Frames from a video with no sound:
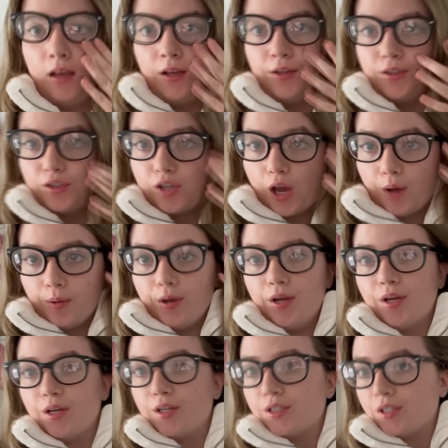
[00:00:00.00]
So,
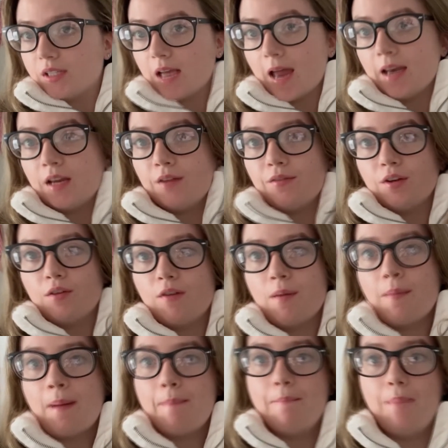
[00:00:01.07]
does any of you
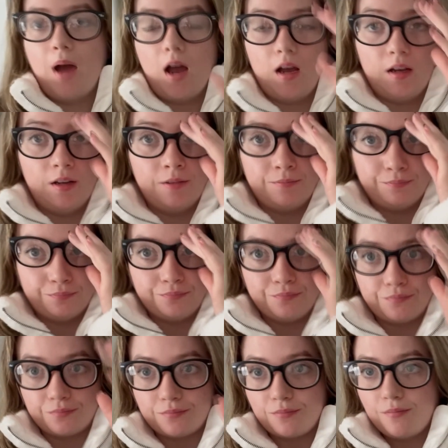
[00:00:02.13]
remember?
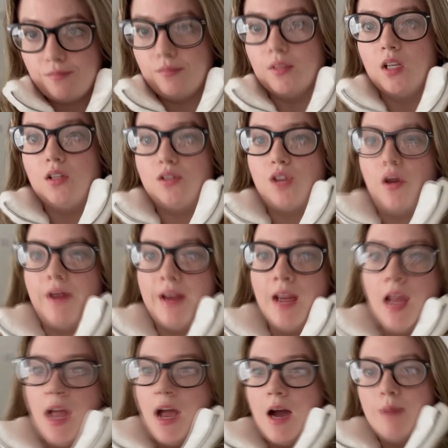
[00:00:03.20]
Sorry,
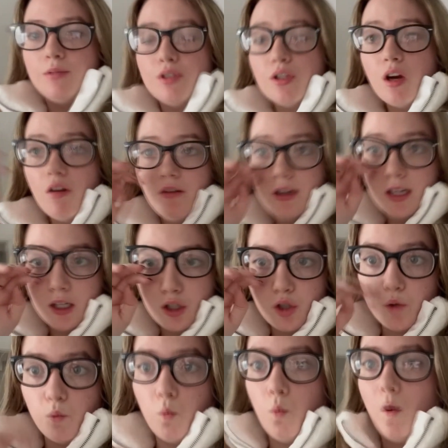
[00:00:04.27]
I'm just currently
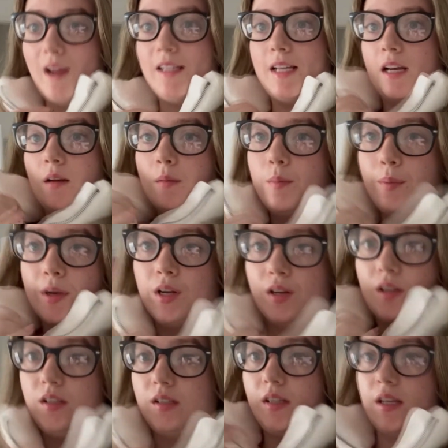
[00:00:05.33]
sweating
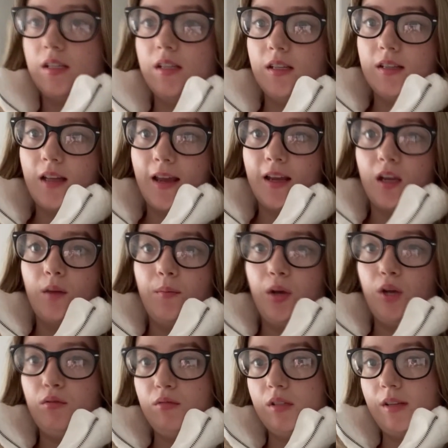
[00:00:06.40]
because this is like
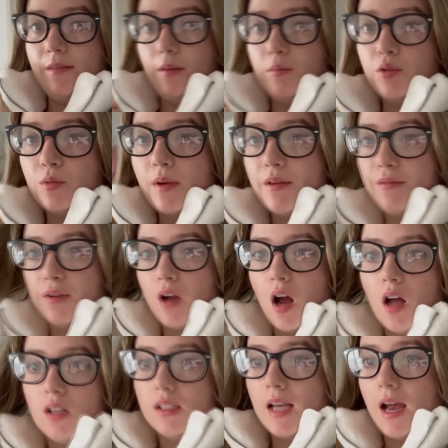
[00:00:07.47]
mahoosive. I'm just waiting for
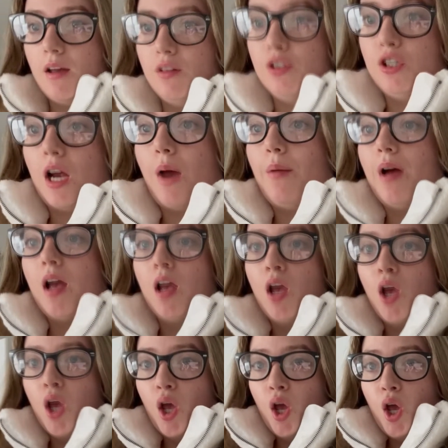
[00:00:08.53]
Carl to get out the shower
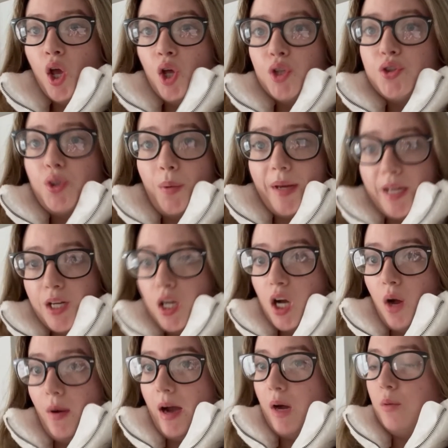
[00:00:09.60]
so we can
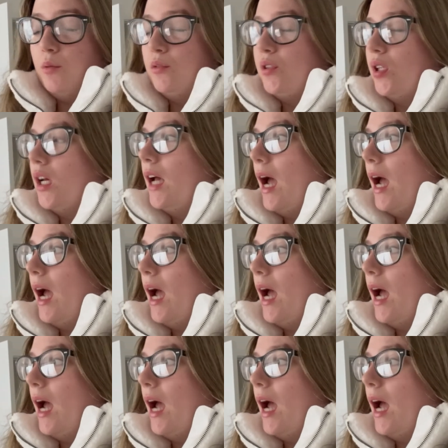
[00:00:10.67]
go out.